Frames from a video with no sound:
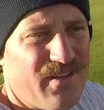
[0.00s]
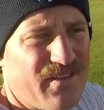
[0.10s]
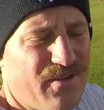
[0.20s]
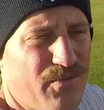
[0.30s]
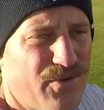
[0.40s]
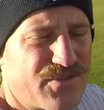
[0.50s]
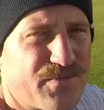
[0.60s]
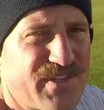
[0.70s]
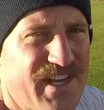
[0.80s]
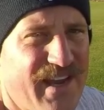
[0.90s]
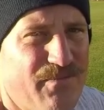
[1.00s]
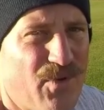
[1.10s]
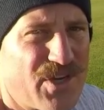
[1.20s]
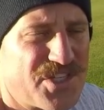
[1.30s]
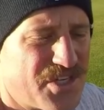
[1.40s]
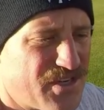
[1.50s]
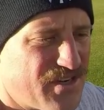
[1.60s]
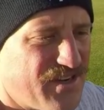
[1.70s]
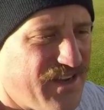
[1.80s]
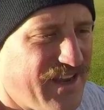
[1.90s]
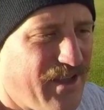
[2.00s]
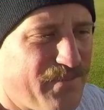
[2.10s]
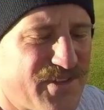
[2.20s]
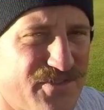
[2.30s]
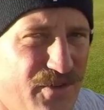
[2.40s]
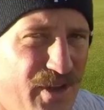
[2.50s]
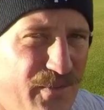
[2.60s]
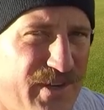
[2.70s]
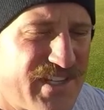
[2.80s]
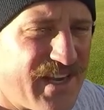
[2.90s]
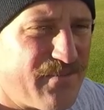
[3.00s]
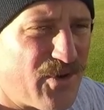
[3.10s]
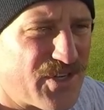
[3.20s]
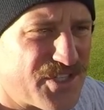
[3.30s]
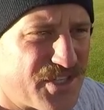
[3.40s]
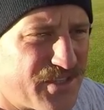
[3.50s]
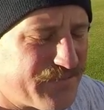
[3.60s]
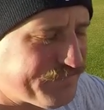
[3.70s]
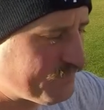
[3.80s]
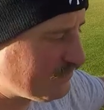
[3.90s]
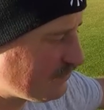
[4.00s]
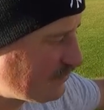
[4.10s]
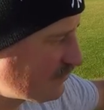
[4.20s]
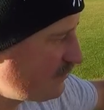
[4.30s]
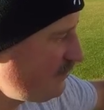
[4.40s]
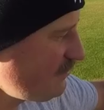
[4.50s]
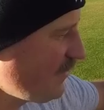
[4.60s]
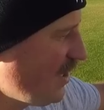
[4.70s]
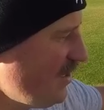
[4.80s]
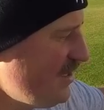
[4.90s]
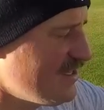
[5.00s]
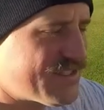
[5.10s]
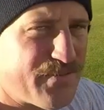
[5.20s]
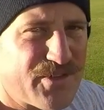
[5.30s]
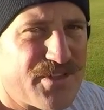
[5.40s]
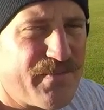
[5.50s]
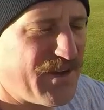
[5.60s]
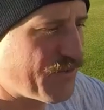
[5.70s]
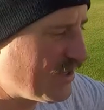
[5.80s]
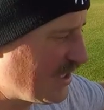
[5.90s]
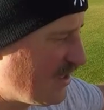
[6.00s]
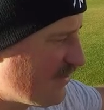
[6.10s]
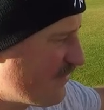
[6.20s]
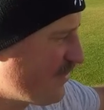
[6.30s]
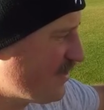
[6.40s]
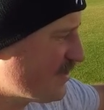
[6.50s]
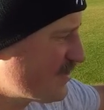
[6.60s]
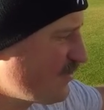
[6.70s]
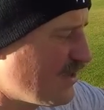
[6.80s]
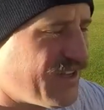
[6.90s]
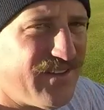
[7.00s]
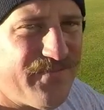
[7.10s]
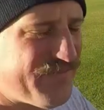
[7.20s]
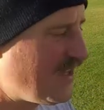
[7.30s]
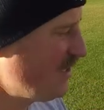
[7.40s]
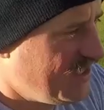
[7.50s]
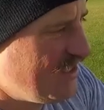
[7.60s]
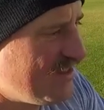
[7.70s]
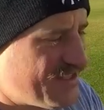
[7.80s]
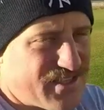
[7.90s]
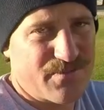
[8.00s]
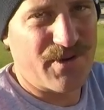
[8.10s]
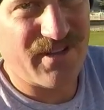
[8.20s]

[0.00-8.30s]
the roots retain moisture and help the soil retain moisture. It's supposed to be really good for the soil. This is what it